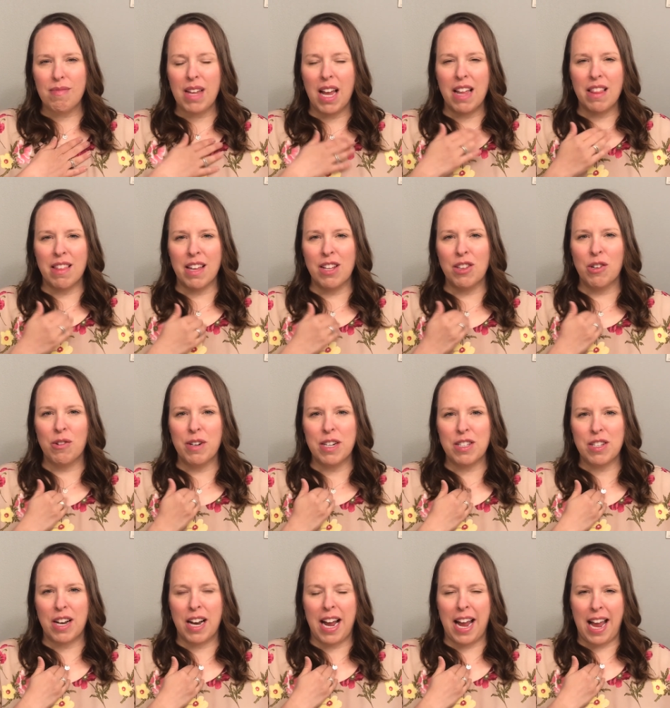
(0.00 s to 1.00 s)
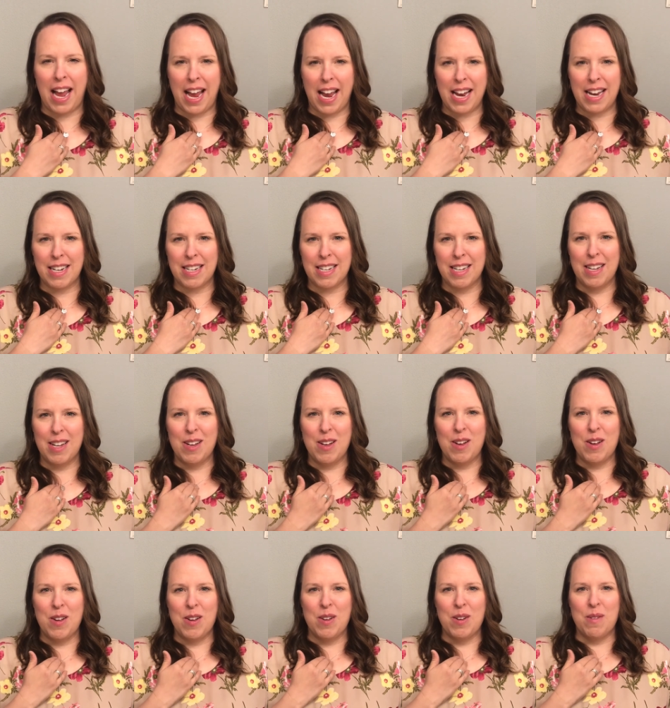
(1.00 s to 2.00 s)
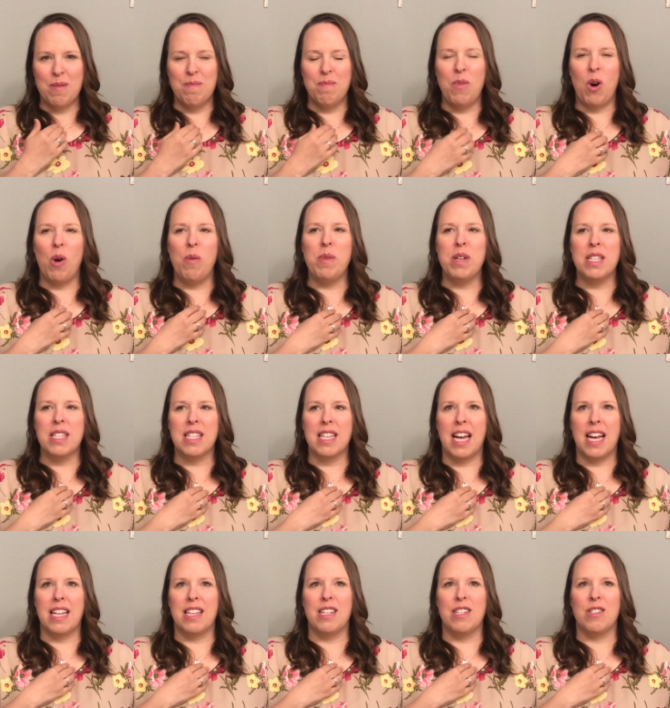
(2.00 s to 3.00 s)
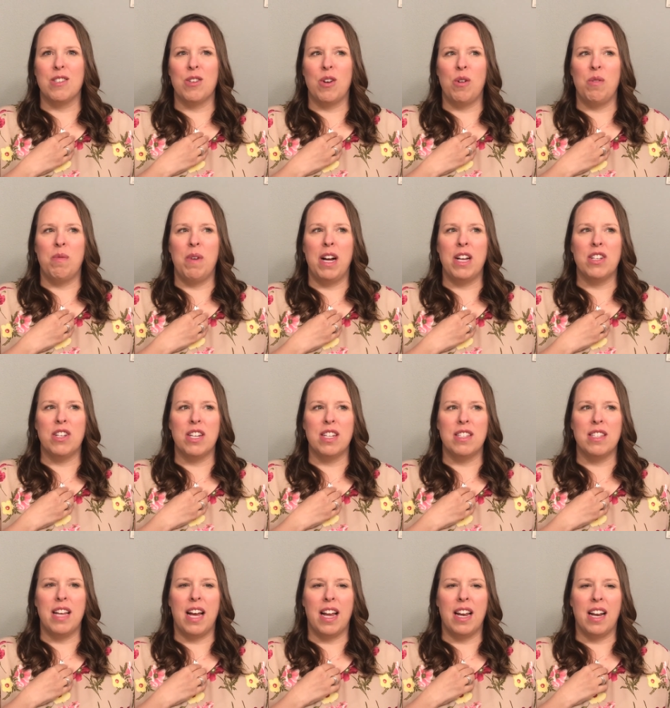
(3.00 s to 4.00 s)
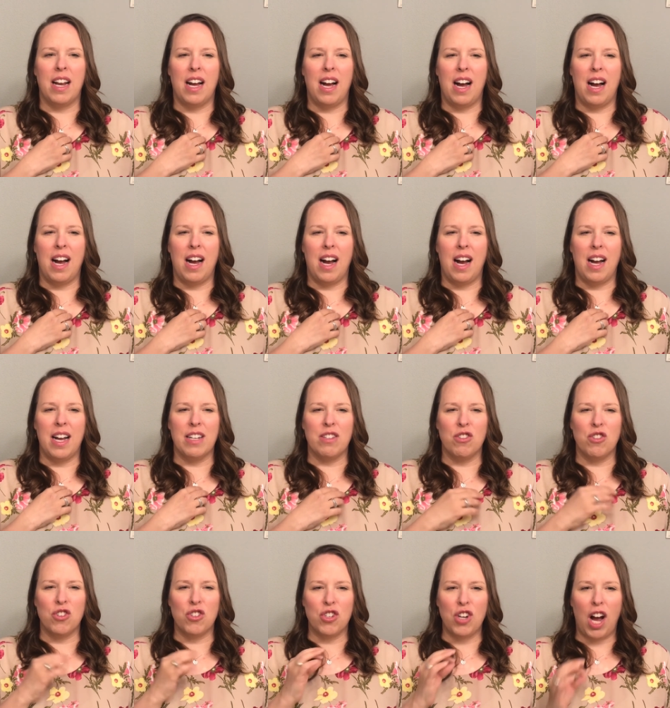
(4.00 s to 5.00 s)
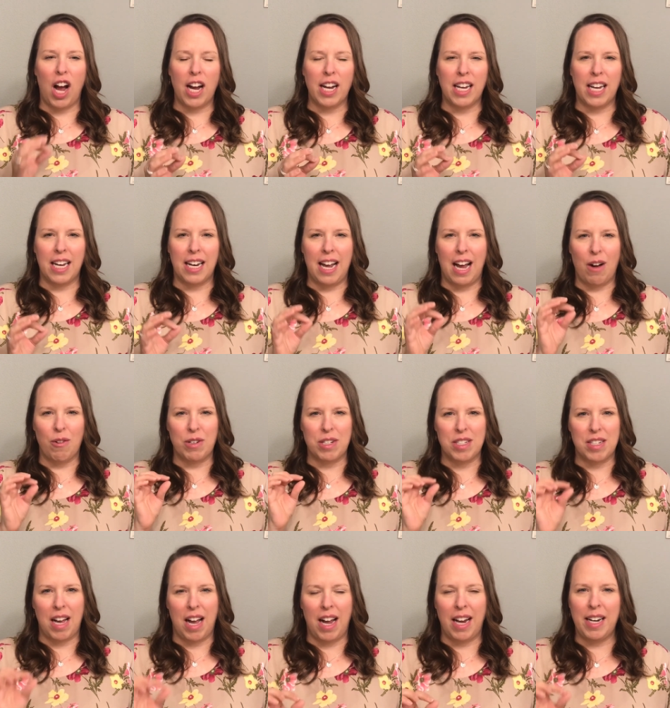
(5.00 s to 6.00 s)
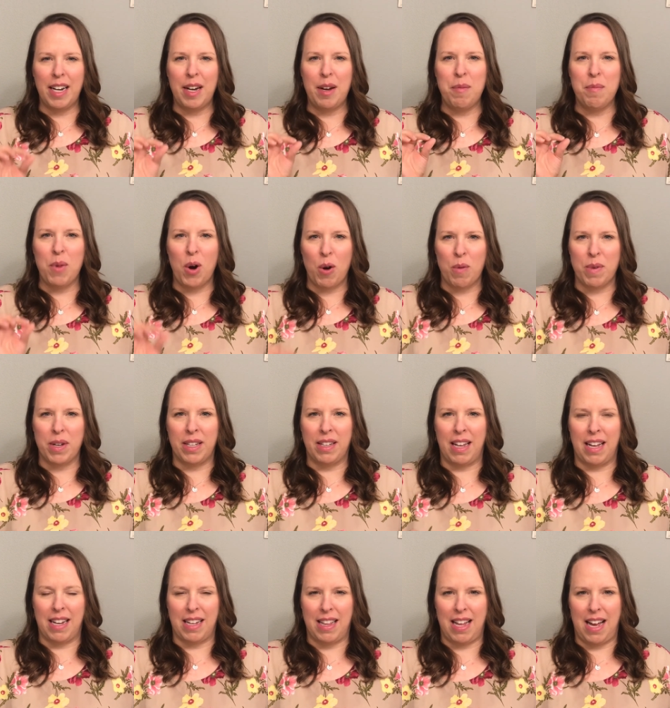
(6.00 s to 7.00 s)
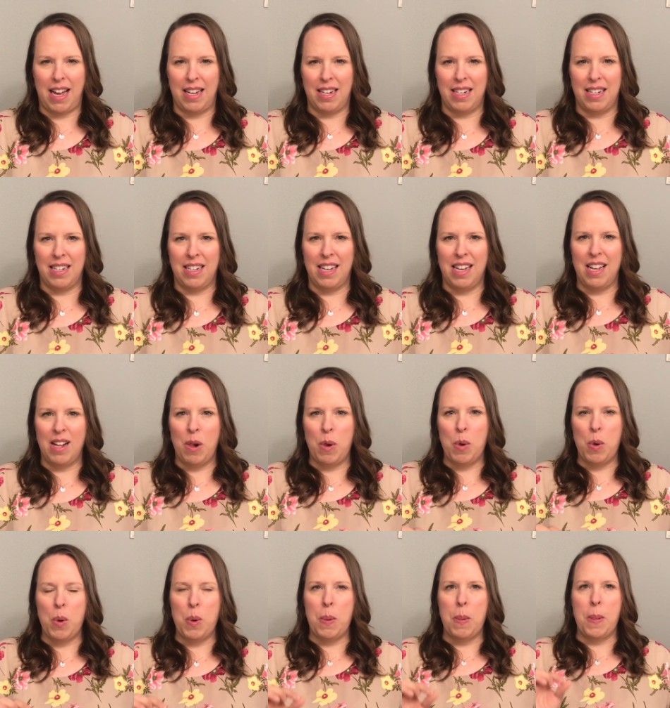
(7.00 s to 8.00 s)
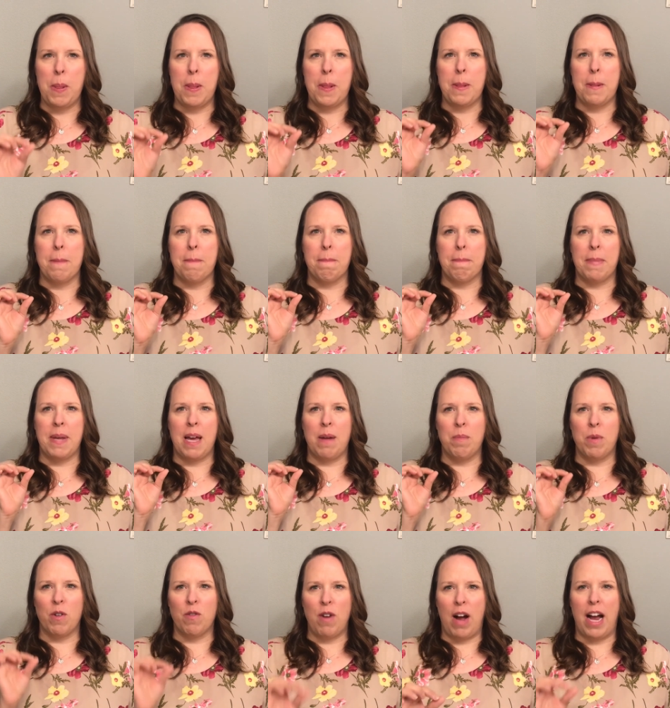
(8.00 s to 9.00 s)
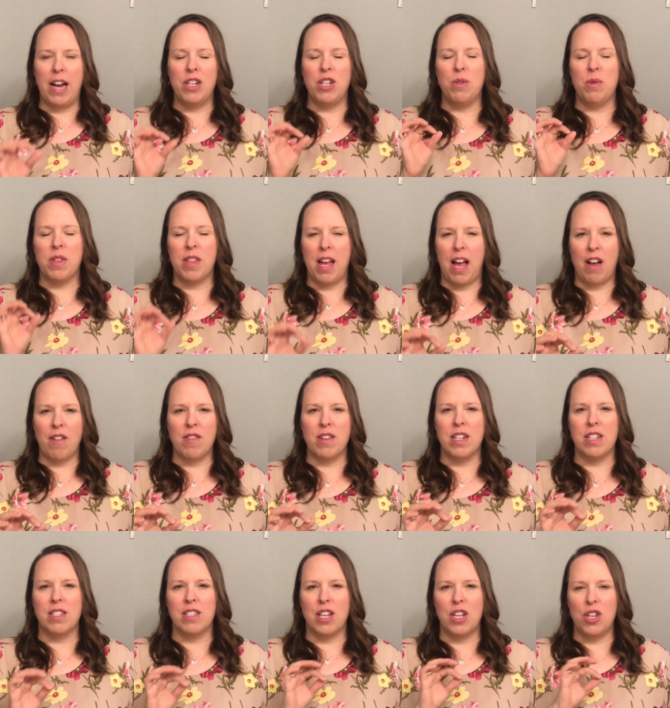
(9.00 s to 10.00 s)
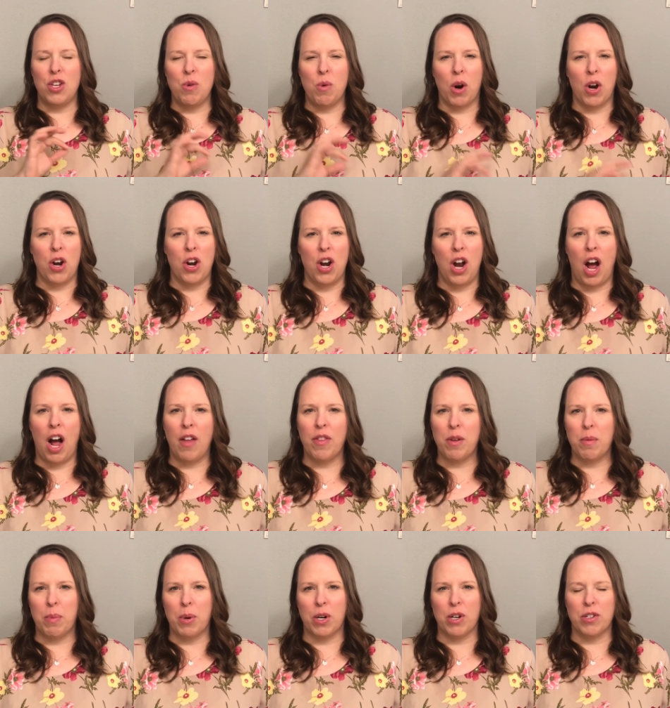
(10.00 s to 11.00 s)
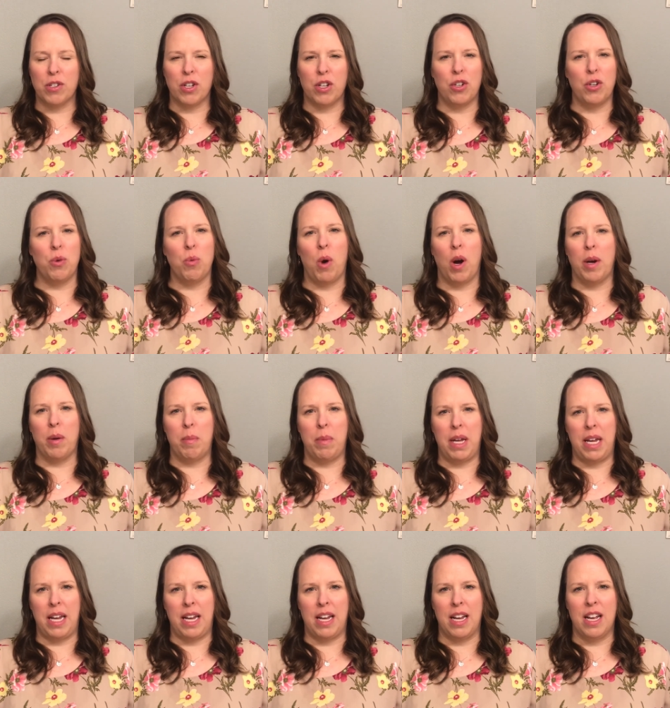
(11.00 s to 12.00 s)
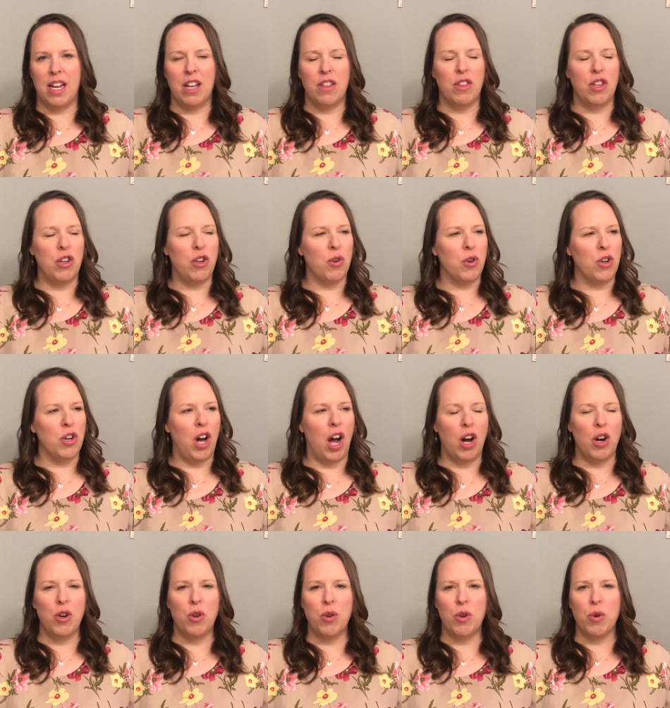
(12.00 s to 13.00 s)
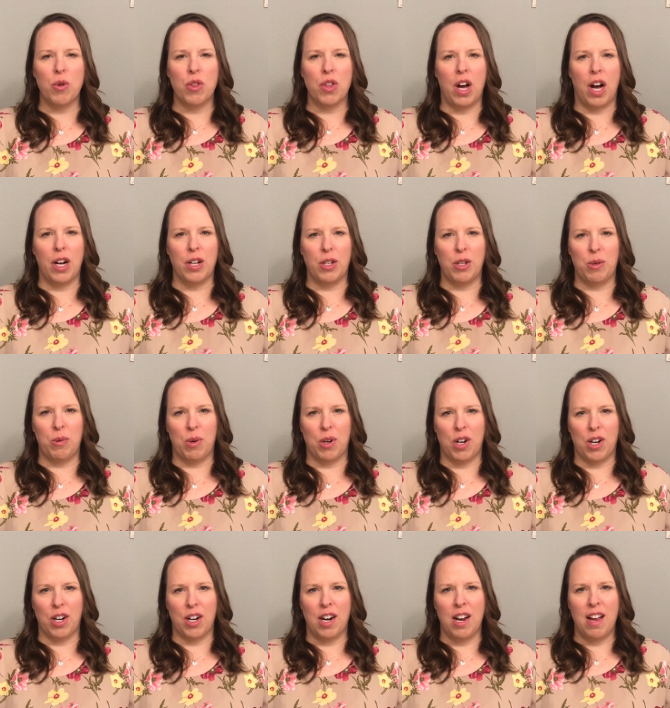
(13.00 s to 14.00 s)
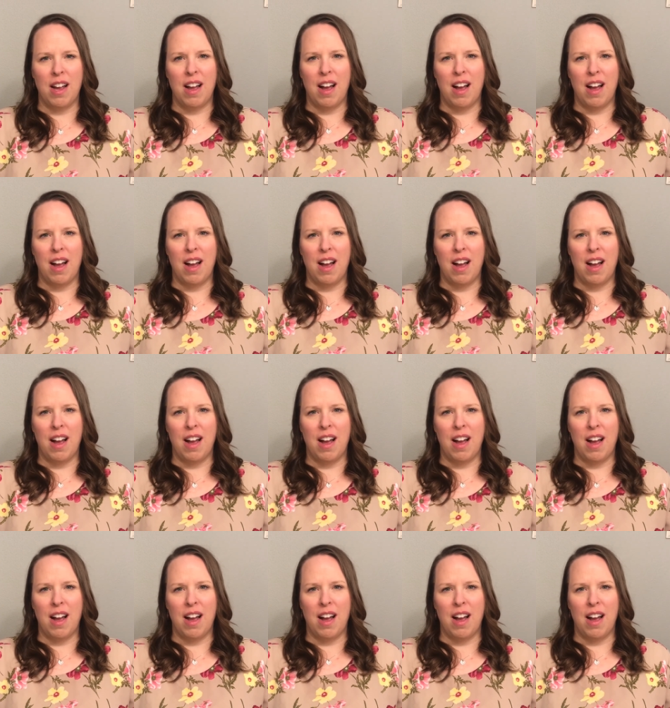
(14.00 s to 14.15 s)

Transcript: I think the reason I hate moments like this so much is that it's shocking how a tiny moment like that can provide you with evidence that you are not the person you want to be, that you're not who you thought you were.